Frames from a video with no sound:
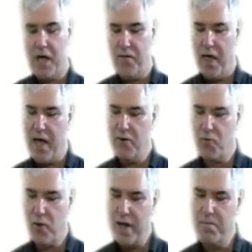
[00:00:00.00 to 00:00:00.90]
They
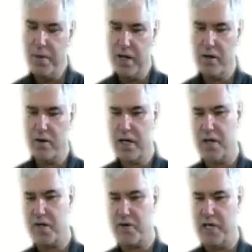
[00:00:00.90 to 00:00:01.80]
rebuild
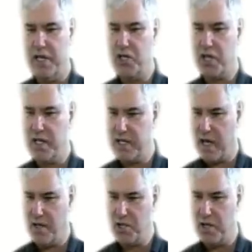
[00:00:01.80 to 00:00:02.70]
strategic
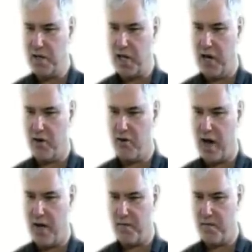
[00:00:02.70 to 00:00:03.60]
intelligence
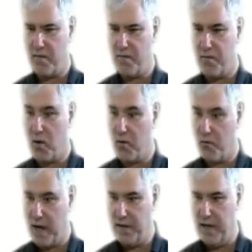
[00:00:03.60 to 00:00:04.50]
aircraft for
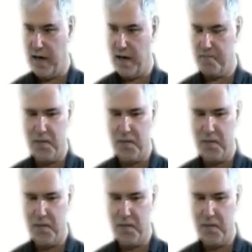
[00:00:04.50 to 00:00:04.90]
Raytheon.